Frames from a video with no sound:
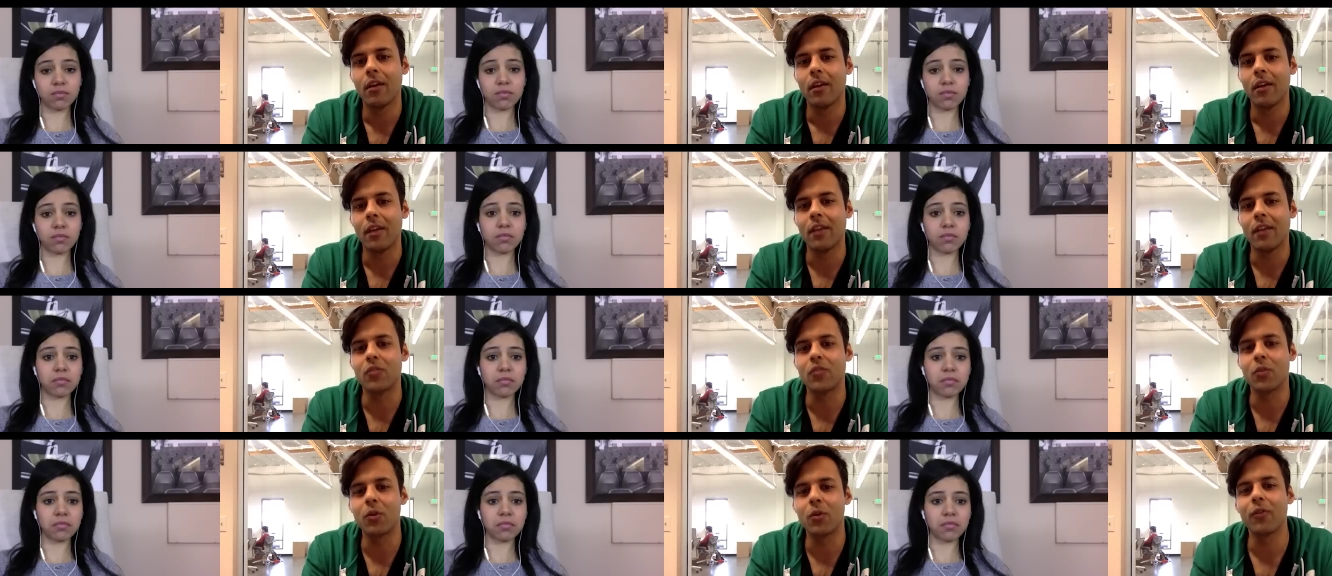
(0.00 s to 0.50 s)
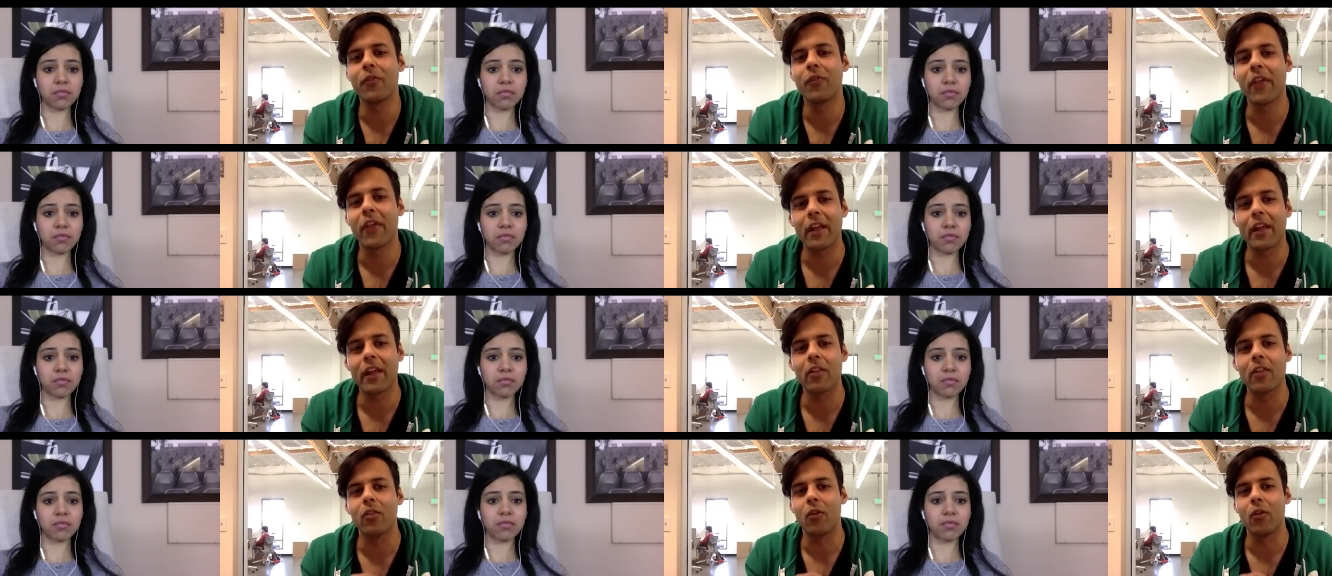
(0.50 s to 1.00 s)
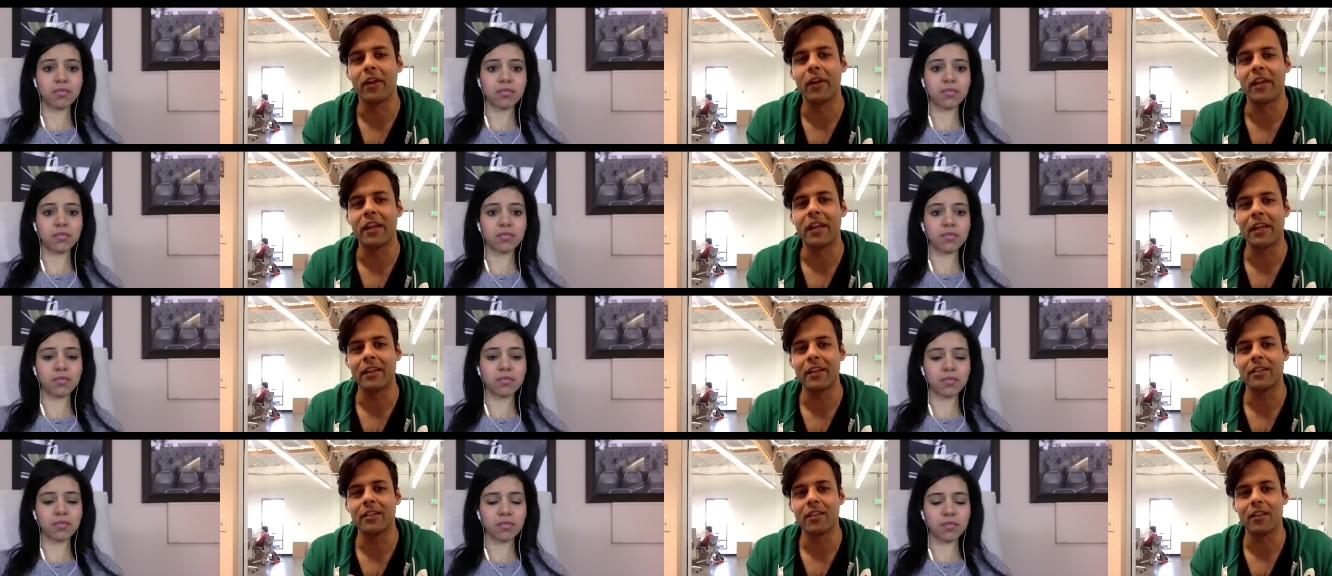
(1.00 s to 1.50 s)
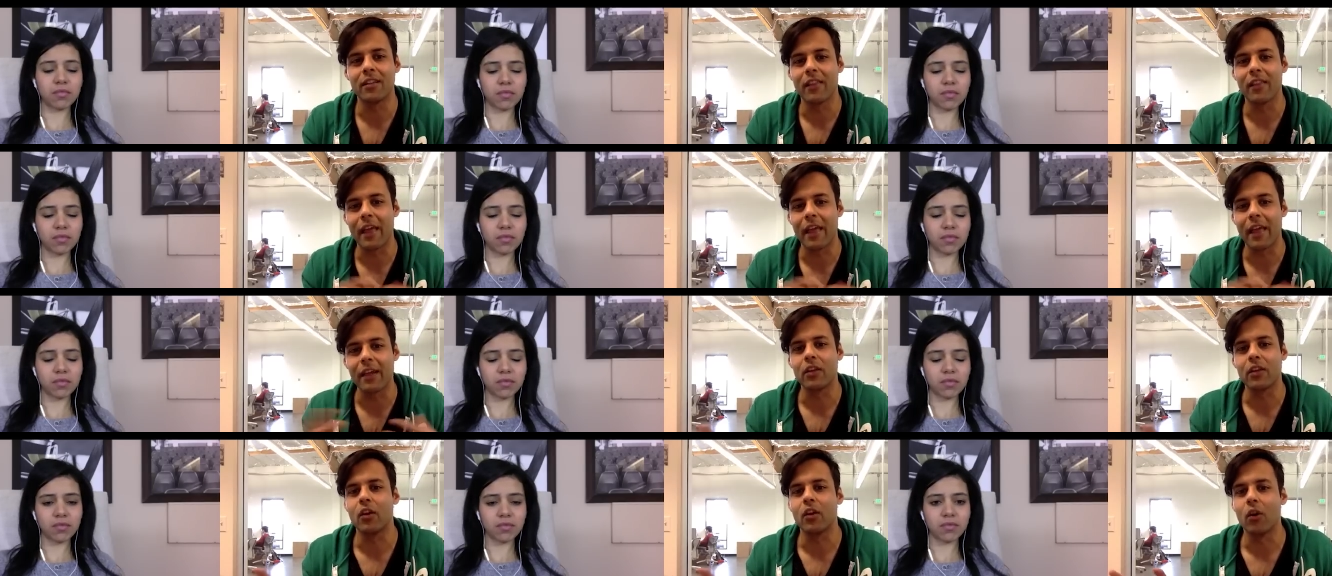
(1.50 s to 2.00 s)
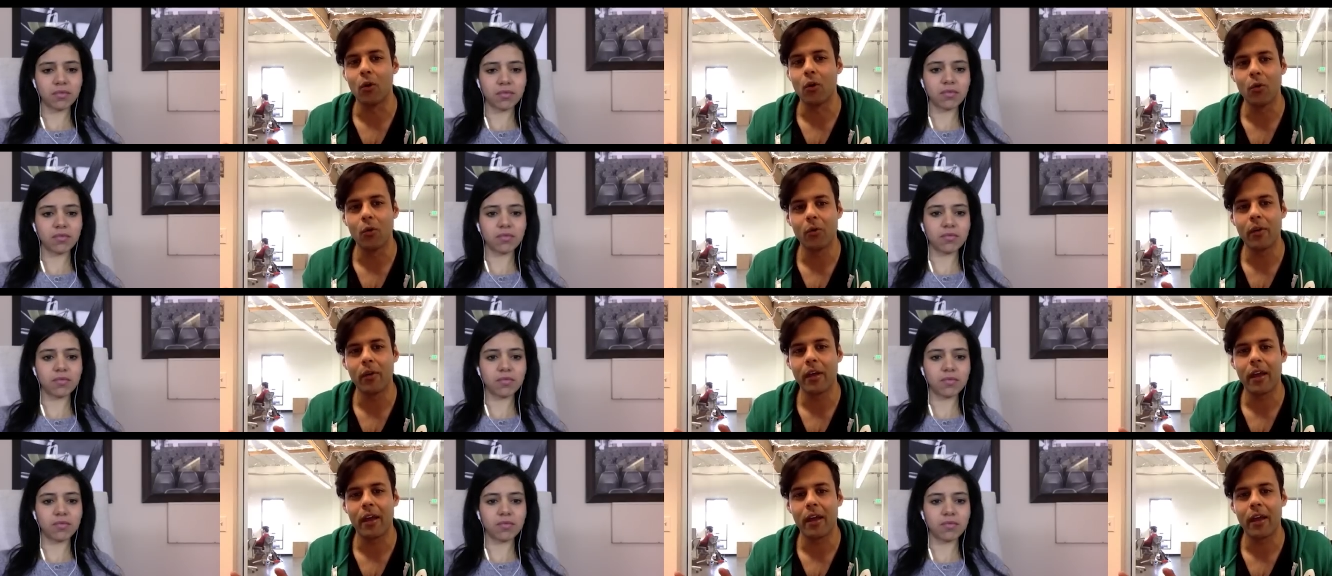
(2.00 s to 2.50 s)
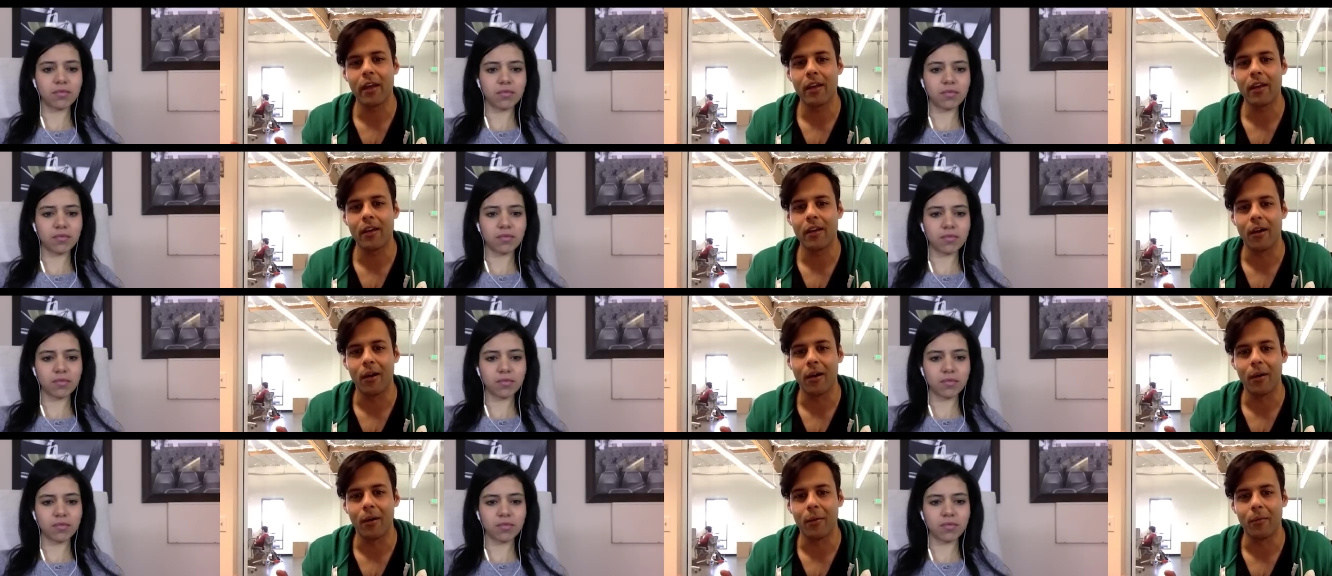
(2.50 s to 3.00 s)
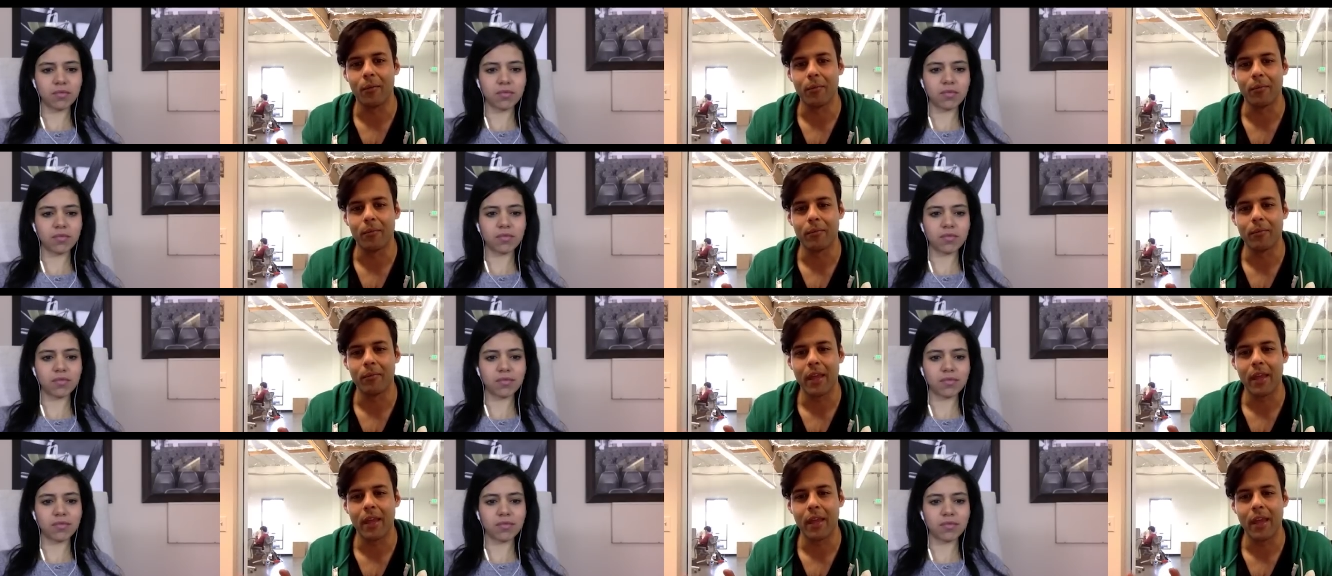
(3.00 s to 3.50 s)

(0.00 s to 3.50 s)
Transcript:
Speaker 1: It's sort of like learning to let go, and